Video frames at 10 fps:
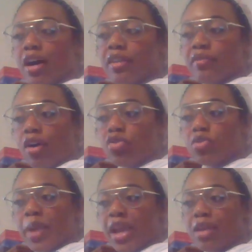involved
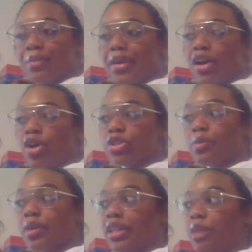pain, but
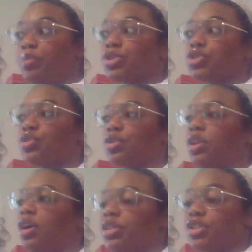ultimately pushed her
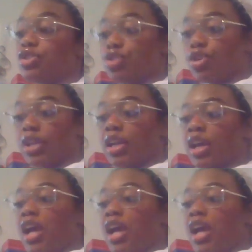along this journey